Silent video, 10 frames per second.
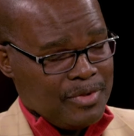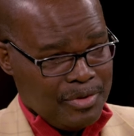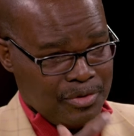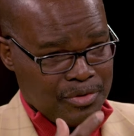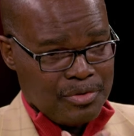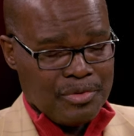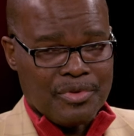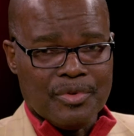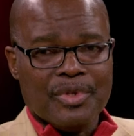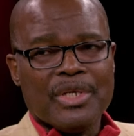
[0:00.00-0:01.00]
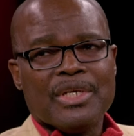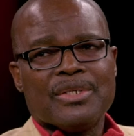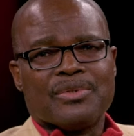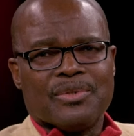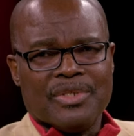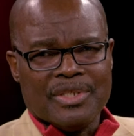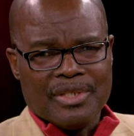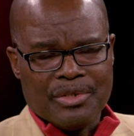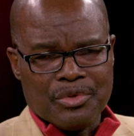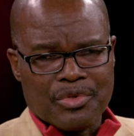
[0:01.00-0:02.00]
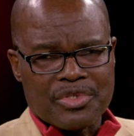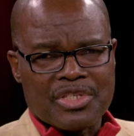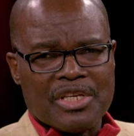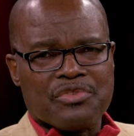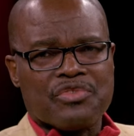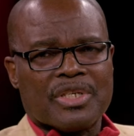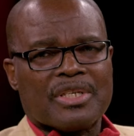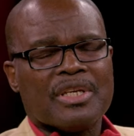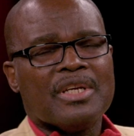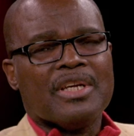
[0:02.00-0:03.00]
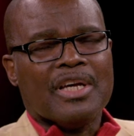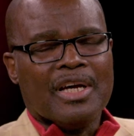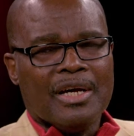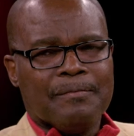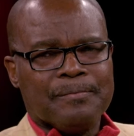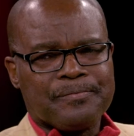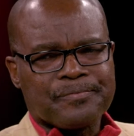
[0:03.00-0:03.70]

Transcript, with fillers: you know, to, to, to the Eurocentric um,